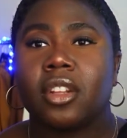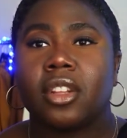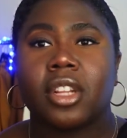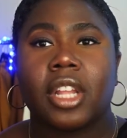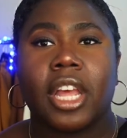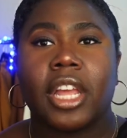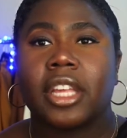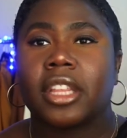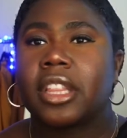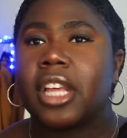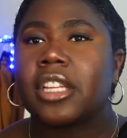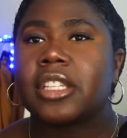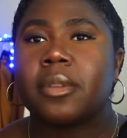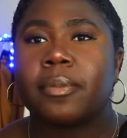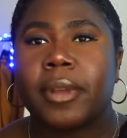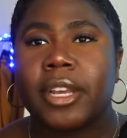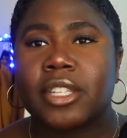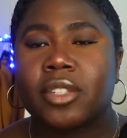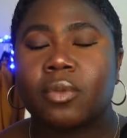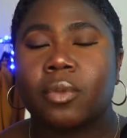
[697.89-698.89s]
Like, that's the
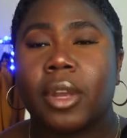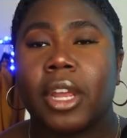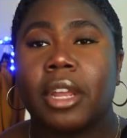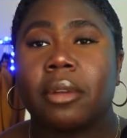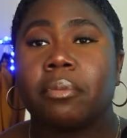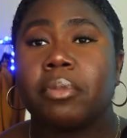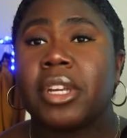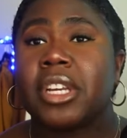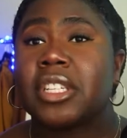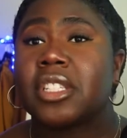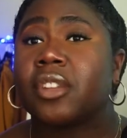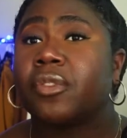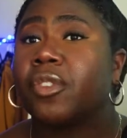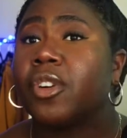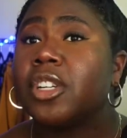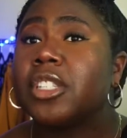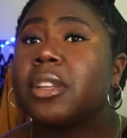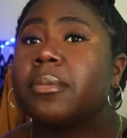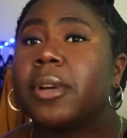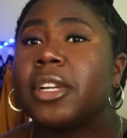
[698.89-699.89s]
best way. Because the
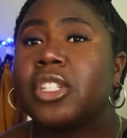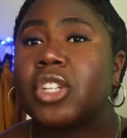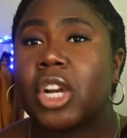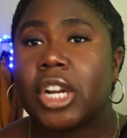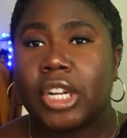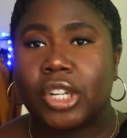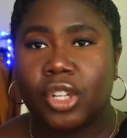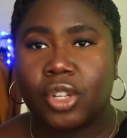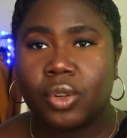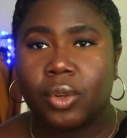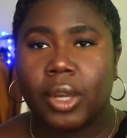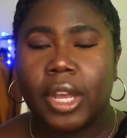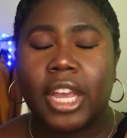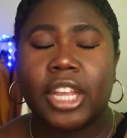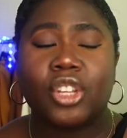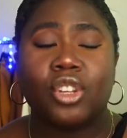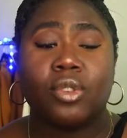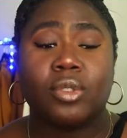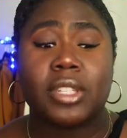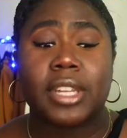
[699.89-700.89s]
first time I tried to do it, I
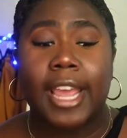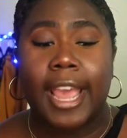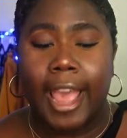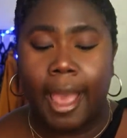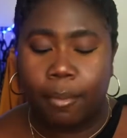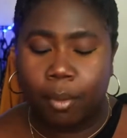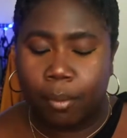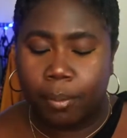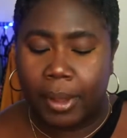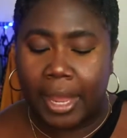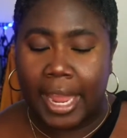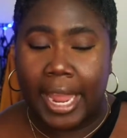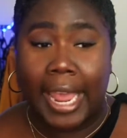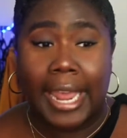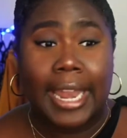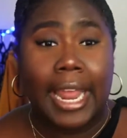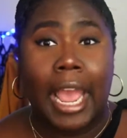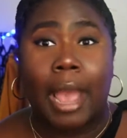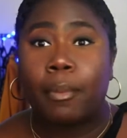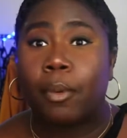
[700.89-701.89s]
used Apple Pay and
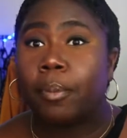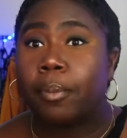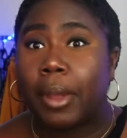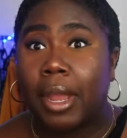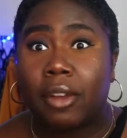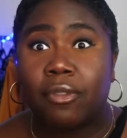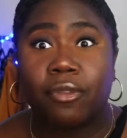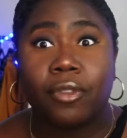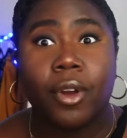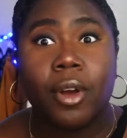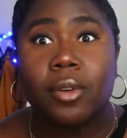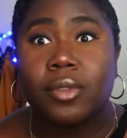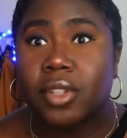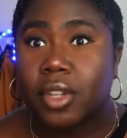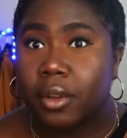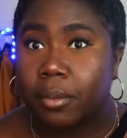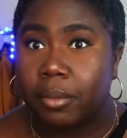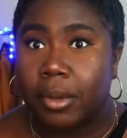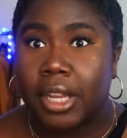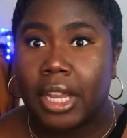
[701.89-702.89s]
Apple Pay froze
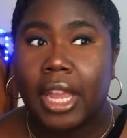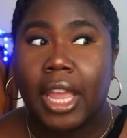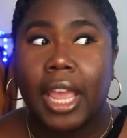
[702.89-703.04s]
on me.